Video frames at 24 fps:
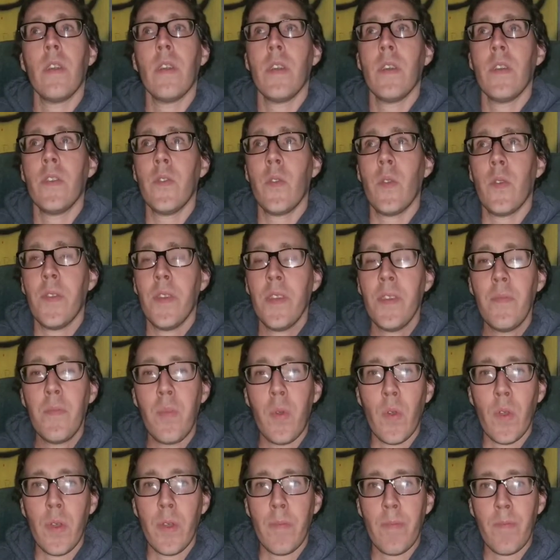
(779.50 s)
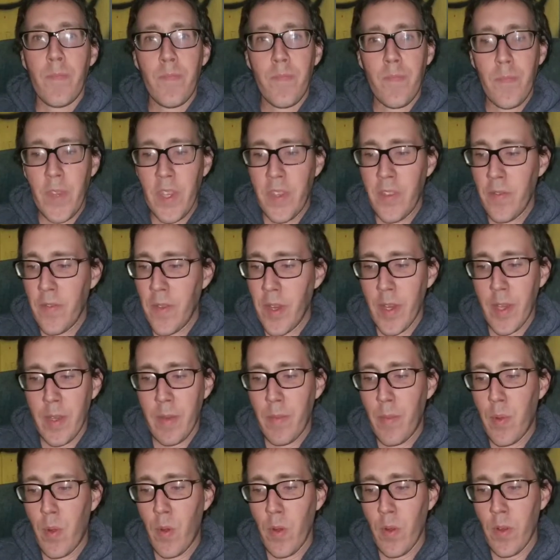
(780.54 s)
So at this point, it's very
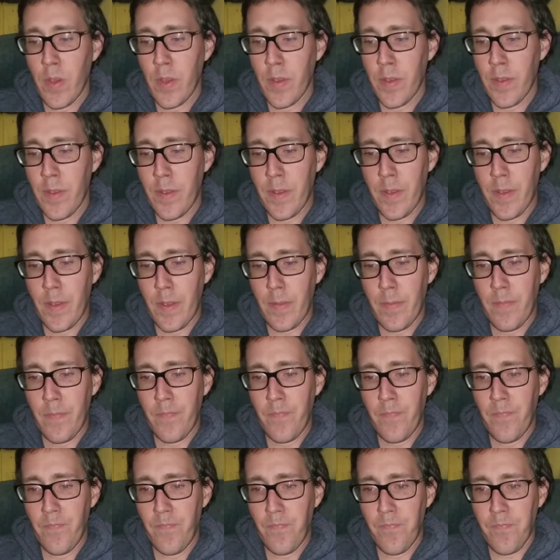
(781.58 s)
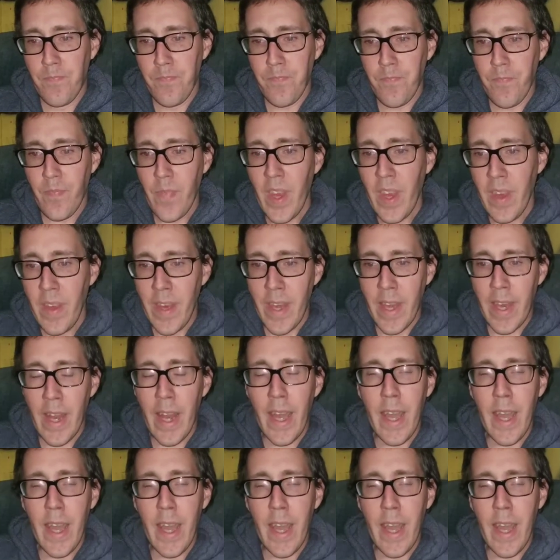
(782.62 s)
important that